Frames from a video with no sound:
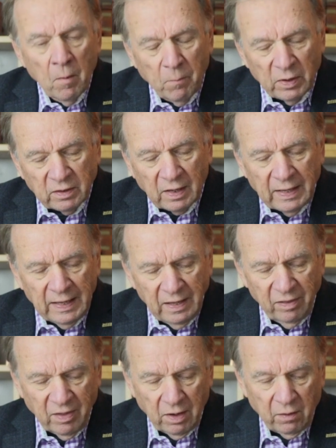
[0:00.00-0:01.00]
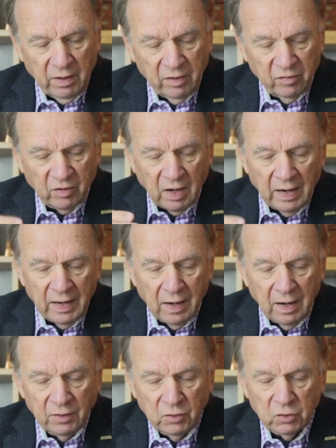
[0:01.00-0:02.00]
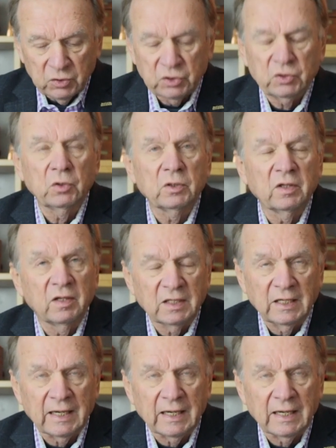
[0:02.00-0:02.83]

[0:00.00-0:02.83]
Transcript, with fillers: But the key there is I understood the